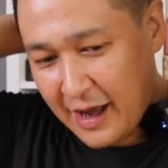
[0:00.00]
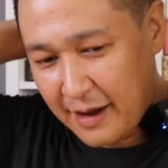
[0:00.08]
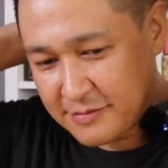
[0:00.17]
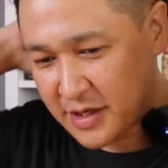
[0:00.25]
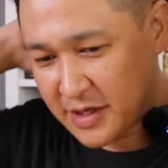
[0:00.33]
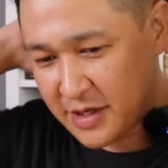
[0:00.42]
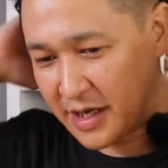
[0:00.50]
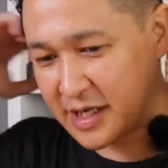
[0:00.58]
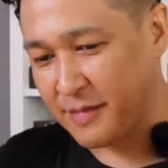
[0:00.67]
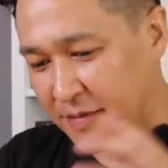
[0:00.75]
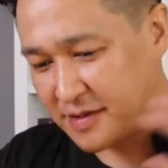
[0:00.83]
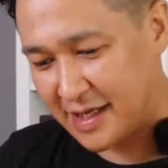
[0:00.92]
I'm trying to keep
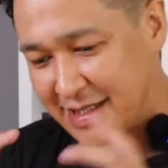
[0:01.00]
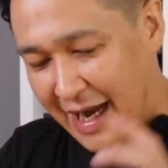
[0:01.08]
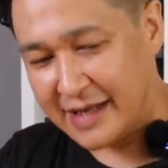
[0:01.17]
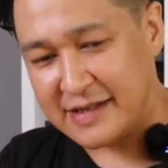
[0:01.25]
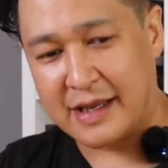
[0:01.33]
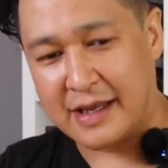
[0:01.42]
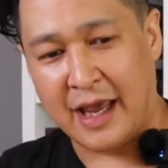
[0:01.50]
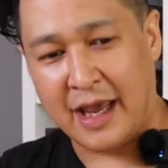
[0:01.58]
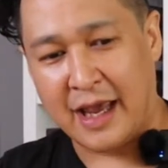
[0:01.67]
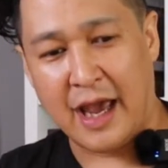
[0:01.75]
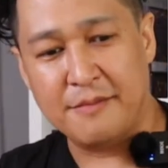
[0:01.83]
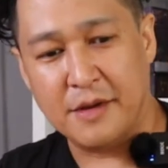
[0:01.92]
my budget as tight as I
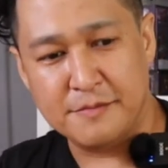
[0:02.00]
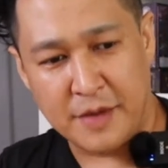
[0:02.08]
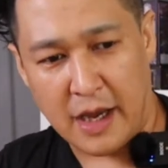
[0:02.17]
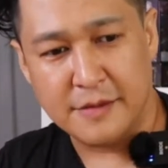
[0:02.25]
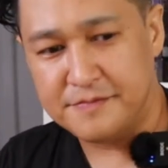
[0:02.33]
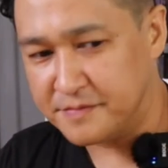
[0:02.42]
can. But yeah,